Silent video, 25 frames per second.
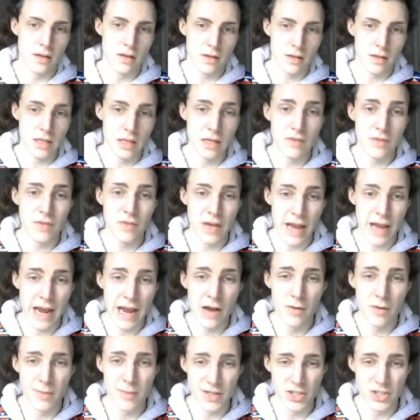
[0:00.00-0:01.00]
Given
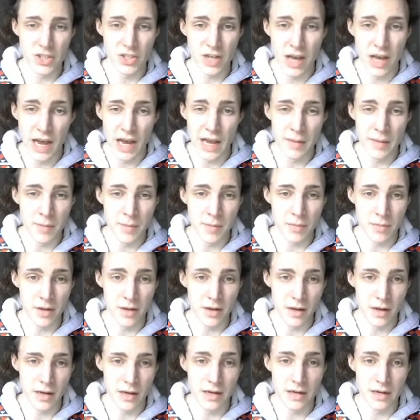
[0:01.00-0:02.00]
how much time
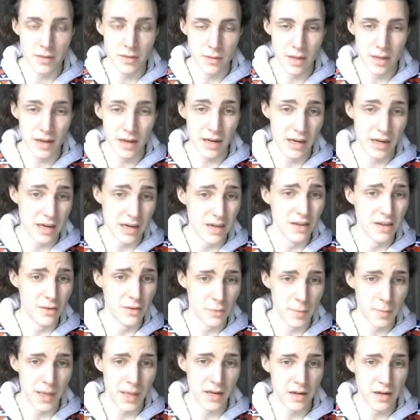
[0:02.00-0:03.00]
I think I need to
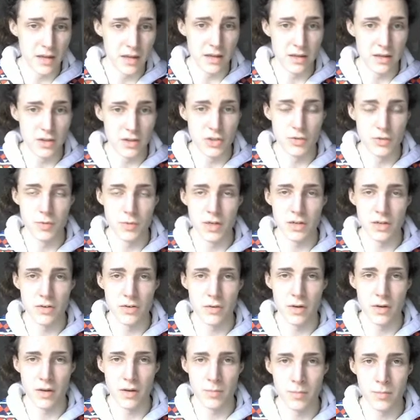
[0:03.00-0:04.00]
spend each week
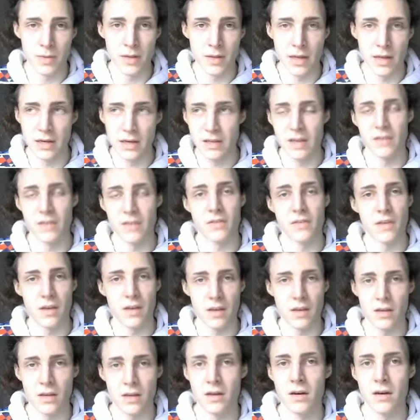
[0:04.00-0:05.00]
doing
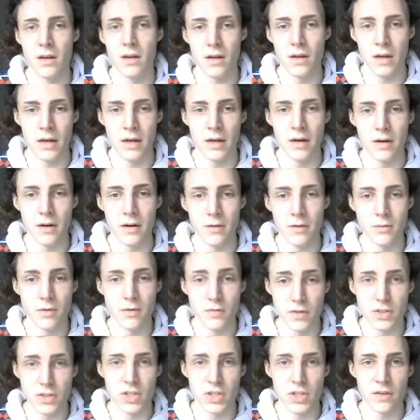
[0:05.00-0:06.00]
playtesting and
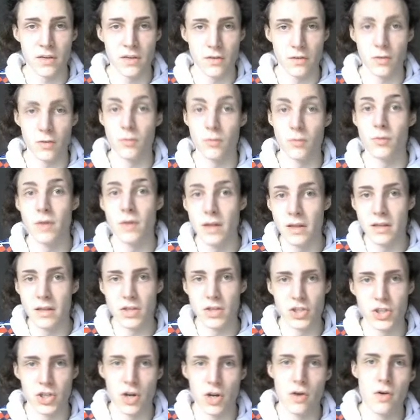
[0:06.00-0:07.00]
revisions to really
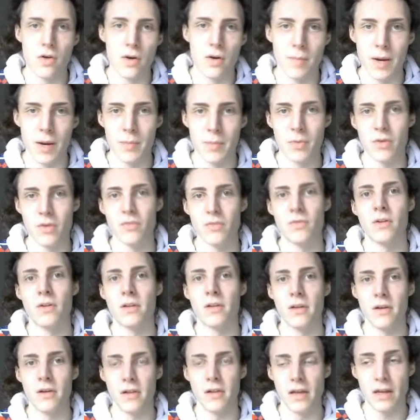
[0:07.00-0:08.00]
show on my
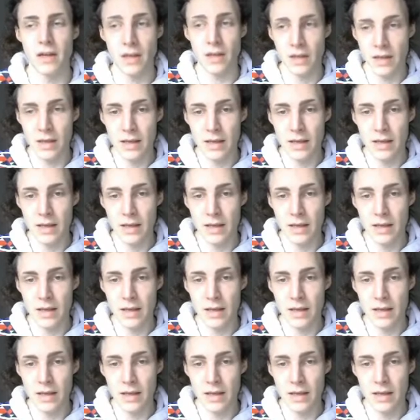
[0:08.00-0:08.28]
portfolio, like,